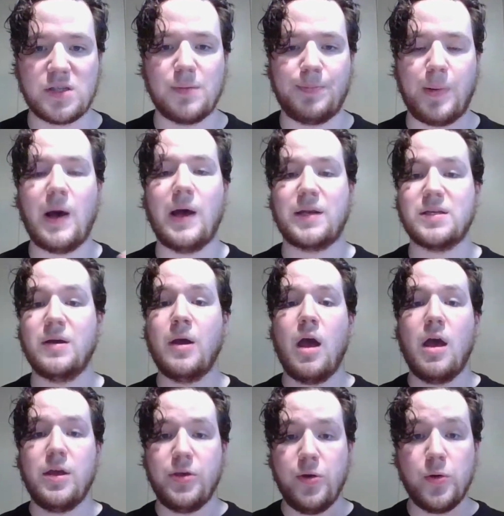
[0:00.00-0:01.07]
But
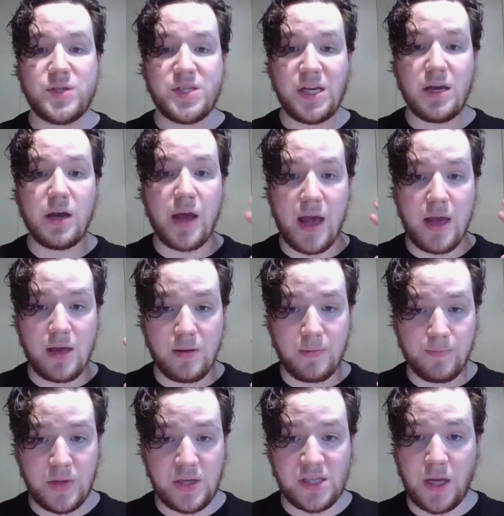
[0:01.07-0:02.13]
you see
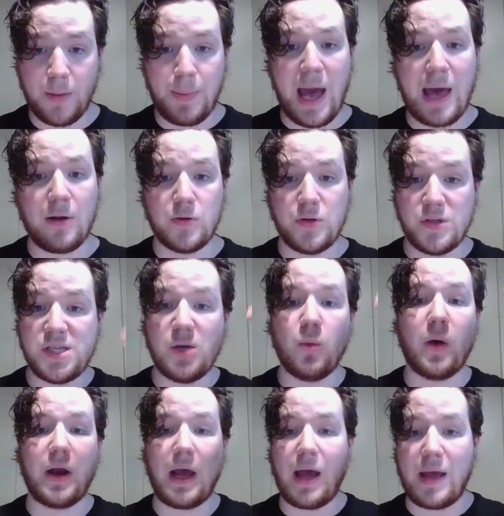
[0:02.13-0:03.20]
a panel, you see
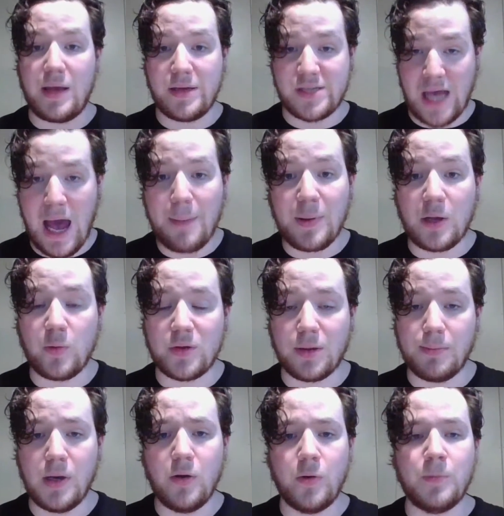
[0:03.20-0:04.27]
what is happening with the
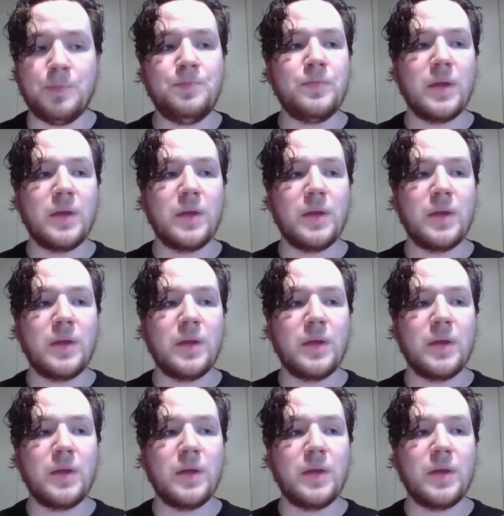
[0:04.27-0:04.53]
moon.